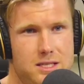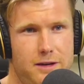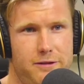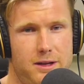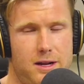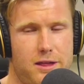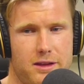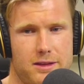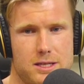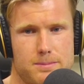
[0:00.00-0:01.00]
definitely. And I
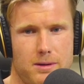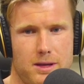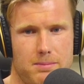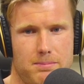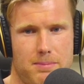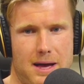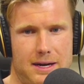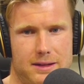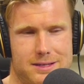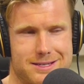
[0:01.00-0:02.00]
think that's probably
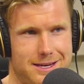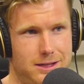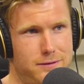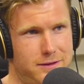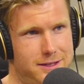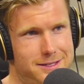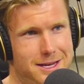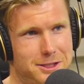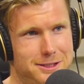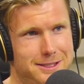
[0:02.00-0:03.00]
part of the skill of it is
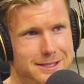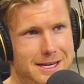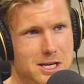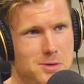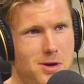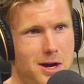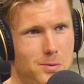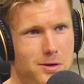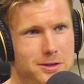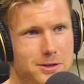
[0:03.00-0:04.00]
actually letting your
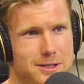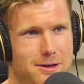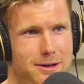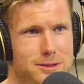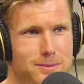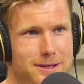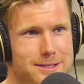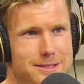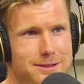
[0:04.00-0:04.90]
mind wander at times when right.